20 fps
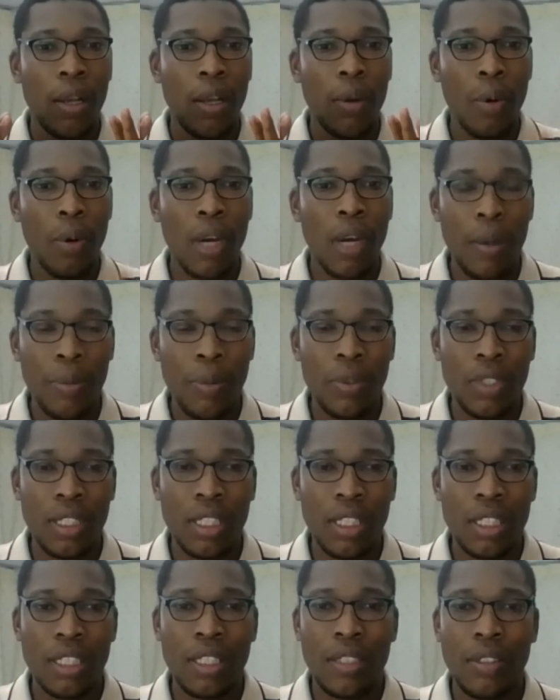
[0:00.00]
What happens
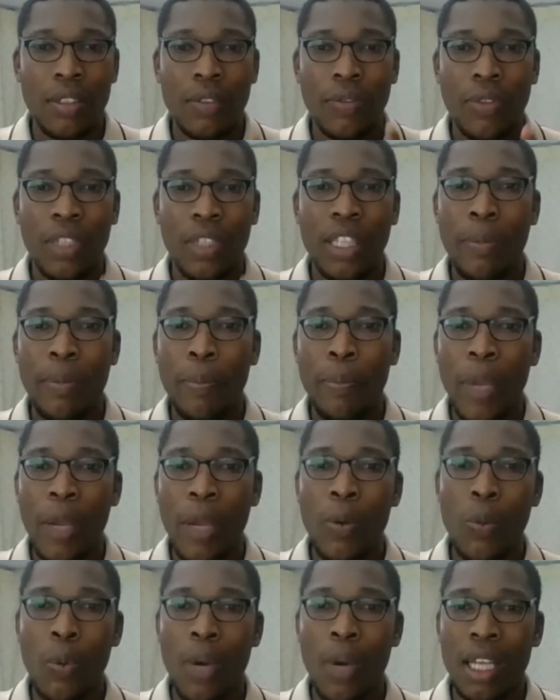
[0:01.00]
is for the
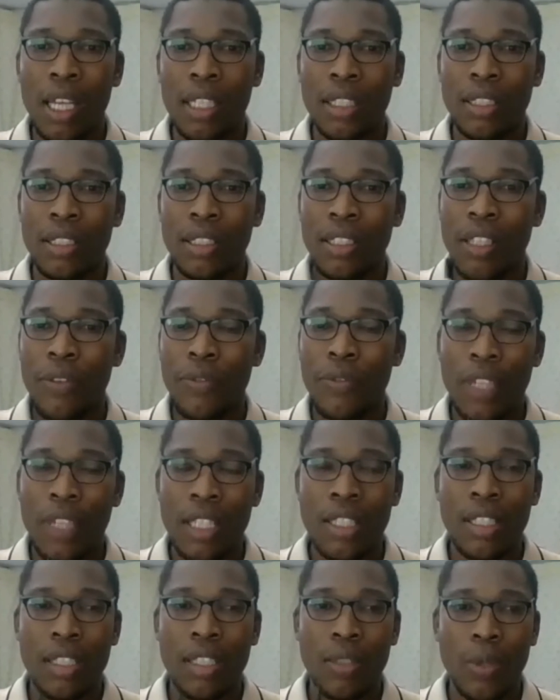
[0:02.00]
main one, the
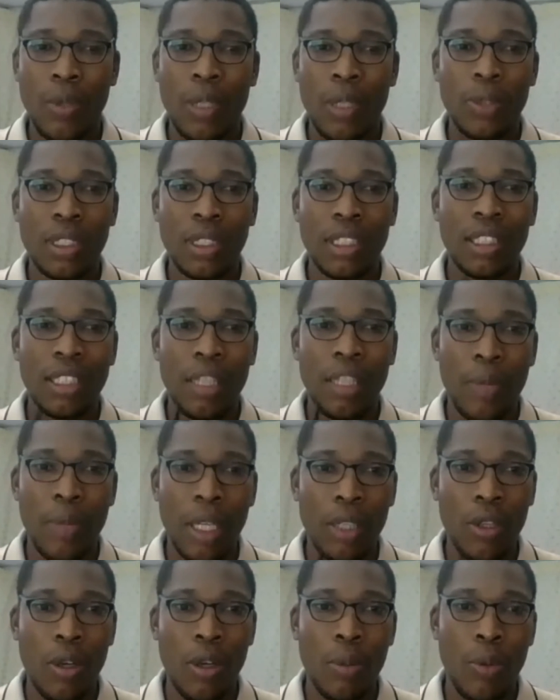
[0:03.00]
first one, which is the
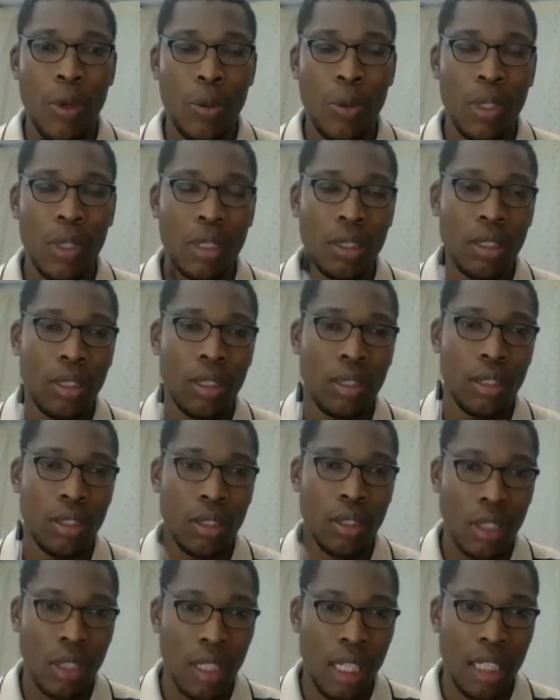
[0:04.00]
main Commonwealth
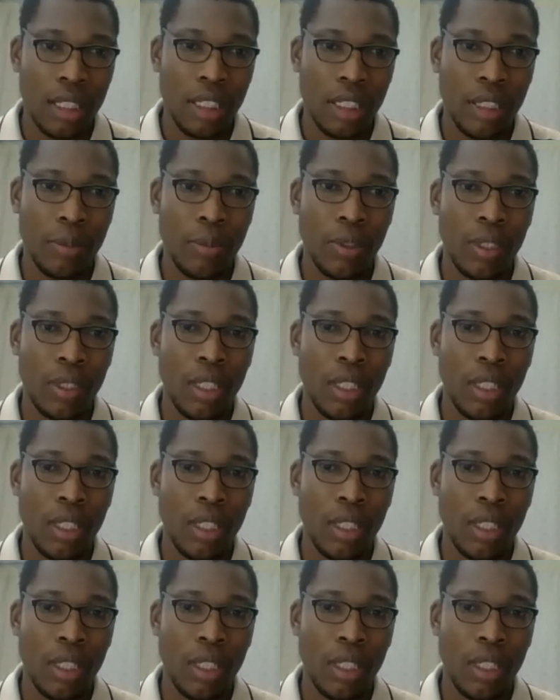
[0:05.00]
scholarship,